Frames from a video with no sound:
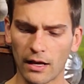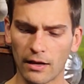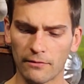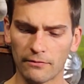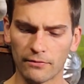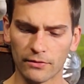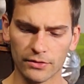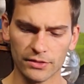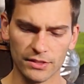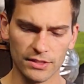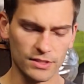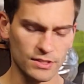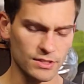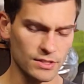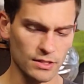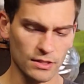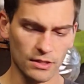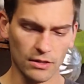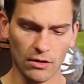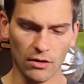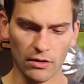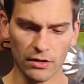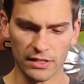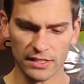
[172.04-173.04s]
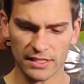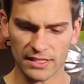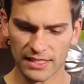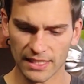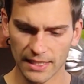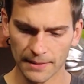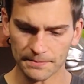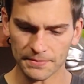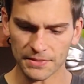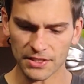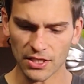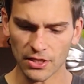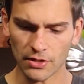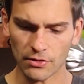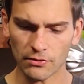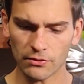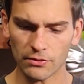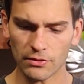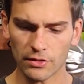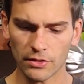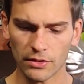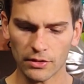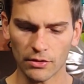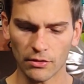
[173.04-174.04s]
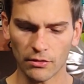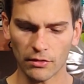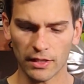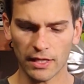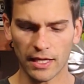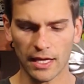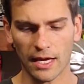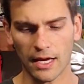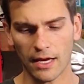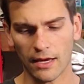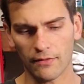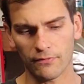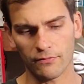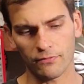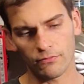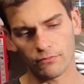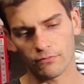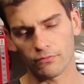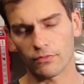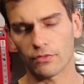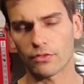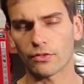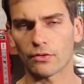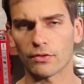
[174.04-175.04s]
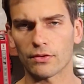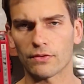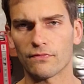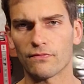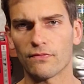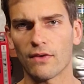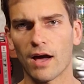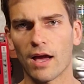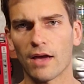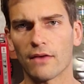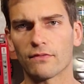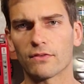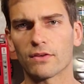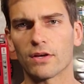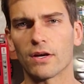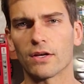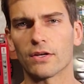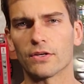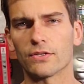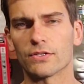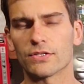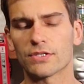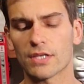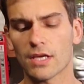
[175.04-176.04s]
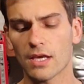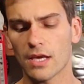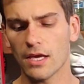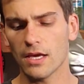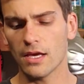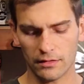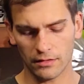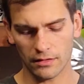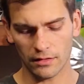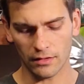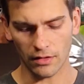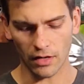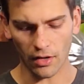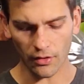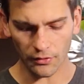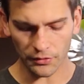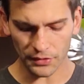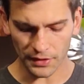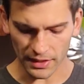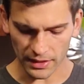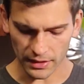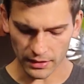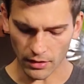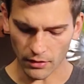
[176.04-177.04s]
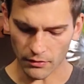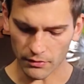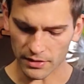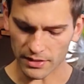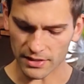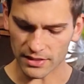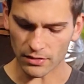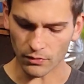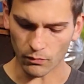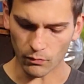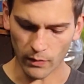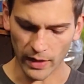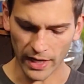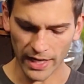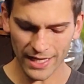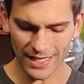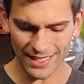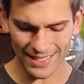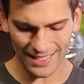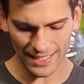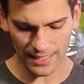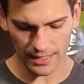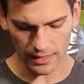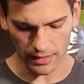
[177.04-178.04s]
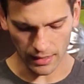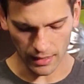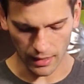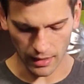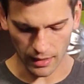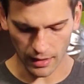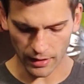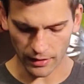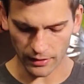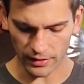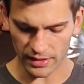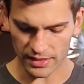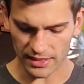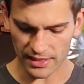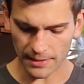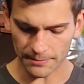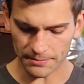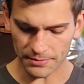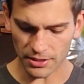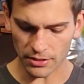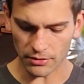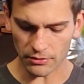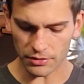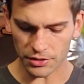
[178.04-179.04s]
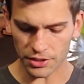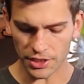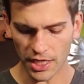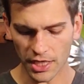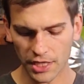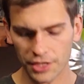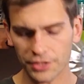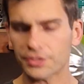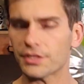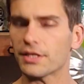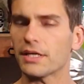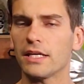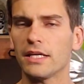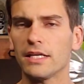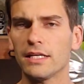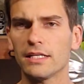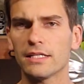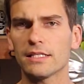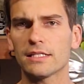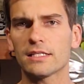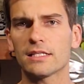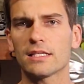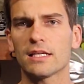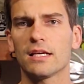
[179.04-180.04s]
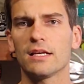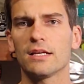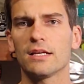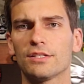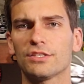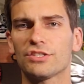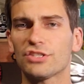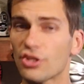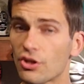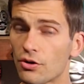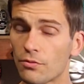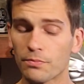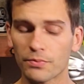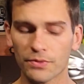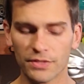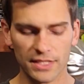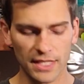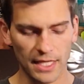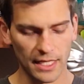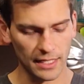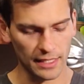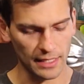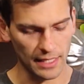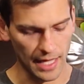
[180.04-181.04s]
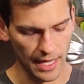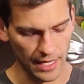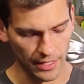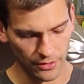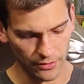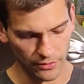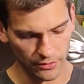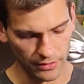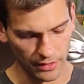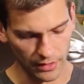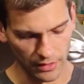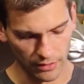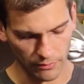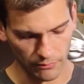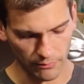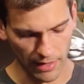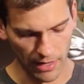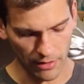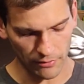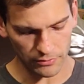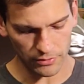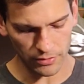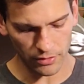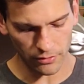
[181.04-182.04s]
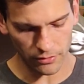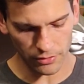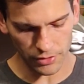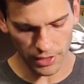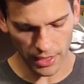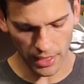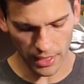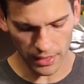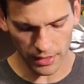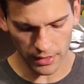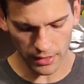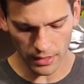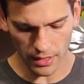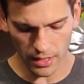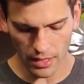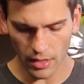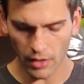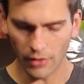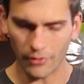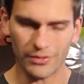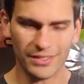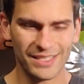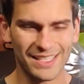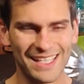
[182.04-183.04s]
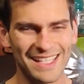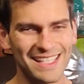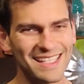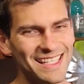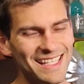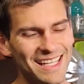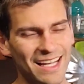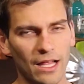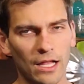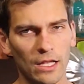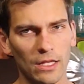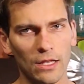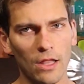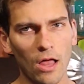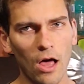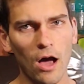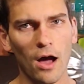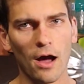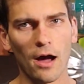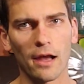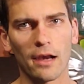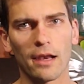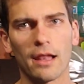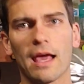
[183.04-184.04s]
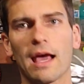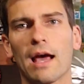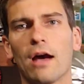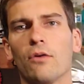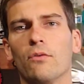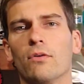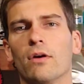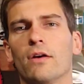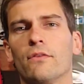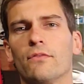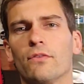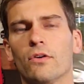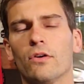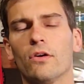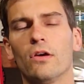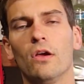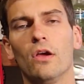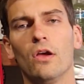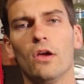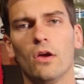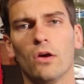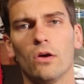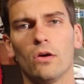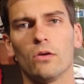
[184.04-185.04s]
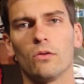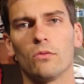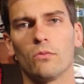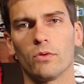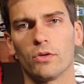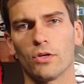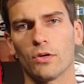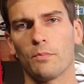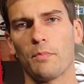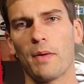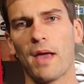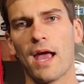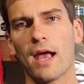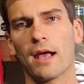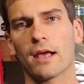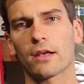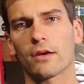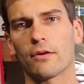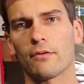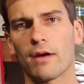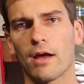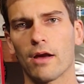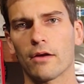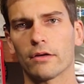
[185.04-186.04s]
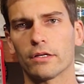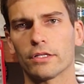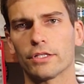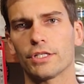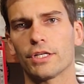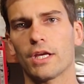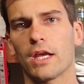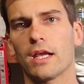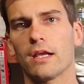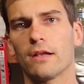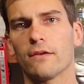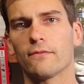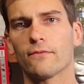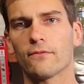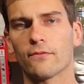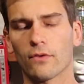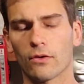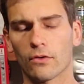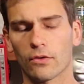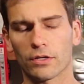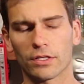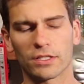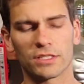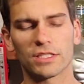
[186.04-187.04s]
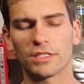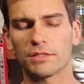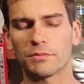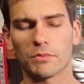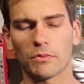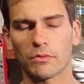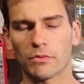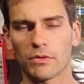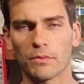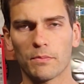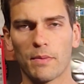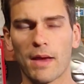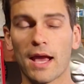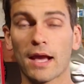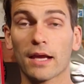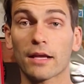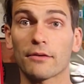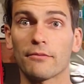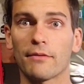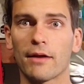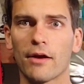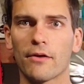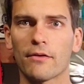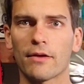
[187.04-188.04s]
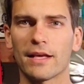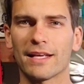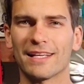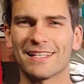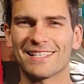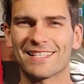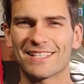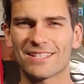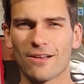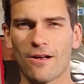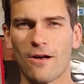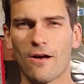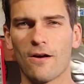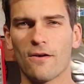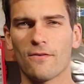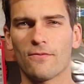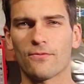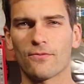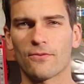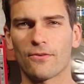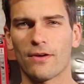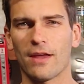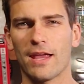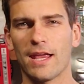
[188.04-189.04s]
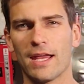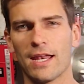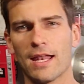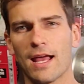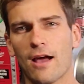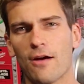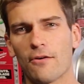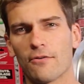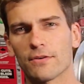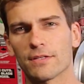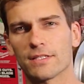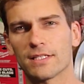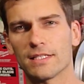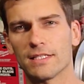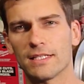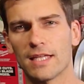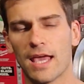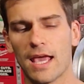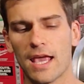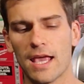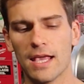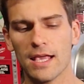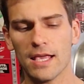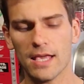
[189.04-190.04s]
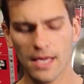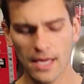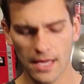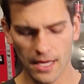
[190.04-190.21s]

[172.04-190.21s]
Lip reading: versus on a skip tooth you only have 35 cutters. Another thing to note is the weight. The skip tooth chain is 2% lighter than the round tooth chain, which isn't a lot. However, when you're packing around when you're packing around a saw for 8 hours a day,